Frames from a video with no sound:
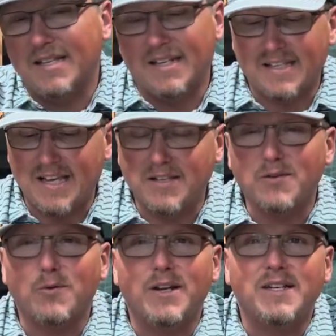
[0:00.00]

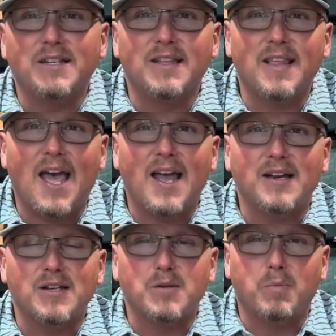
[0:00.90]
accessory to that
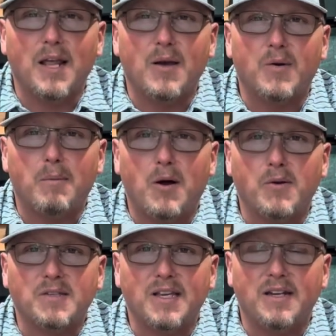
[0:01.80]
display when I'm all
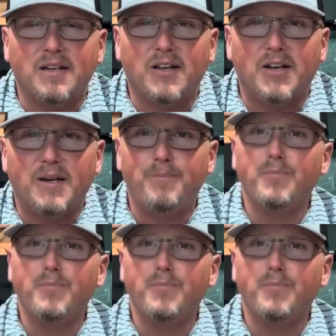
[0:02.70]
said and done.